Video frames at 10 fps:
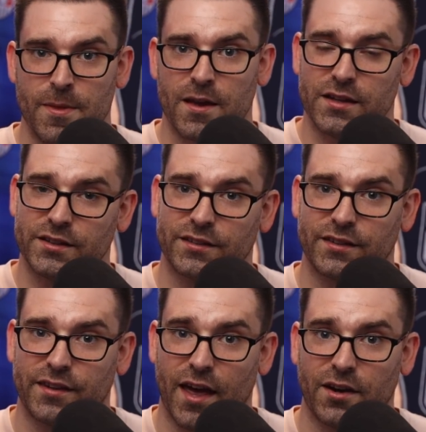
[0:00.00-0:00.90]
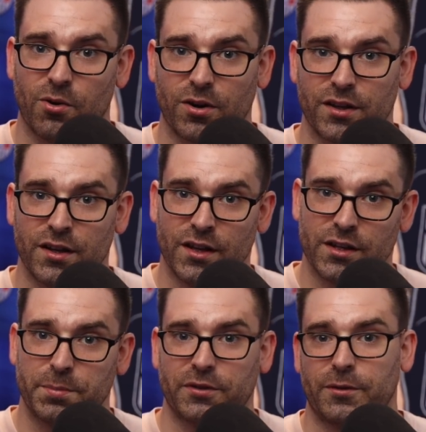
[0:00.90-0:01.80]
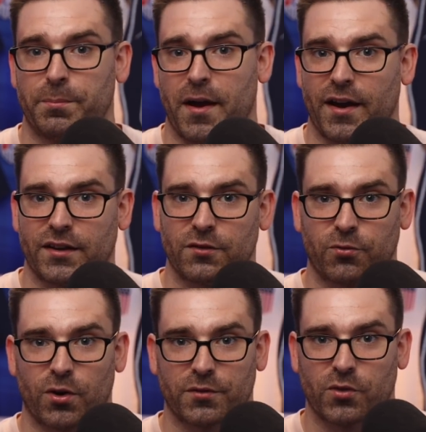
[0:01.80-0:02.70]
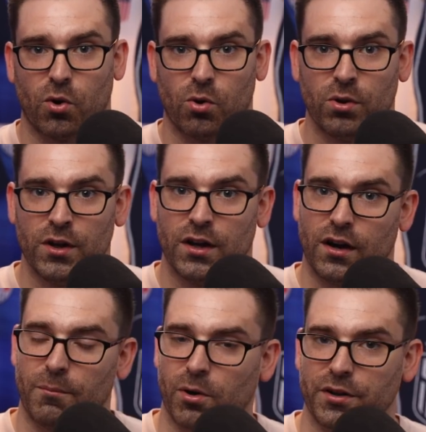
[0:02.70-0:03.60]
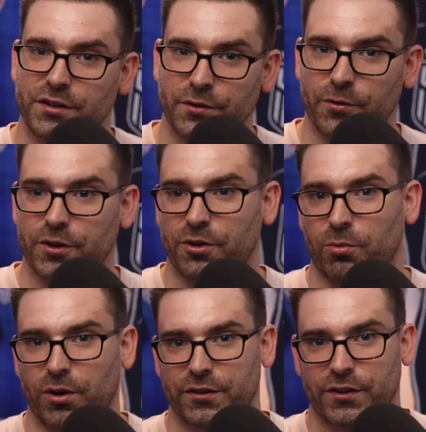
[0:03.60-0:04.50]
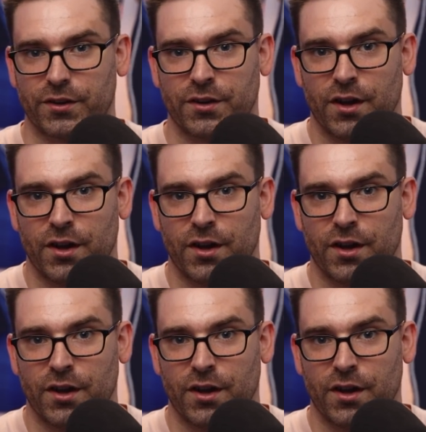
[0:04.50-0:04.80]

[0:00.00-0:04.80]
He gets his head on it. He puts it back in front of goal. Martinique defender runs in,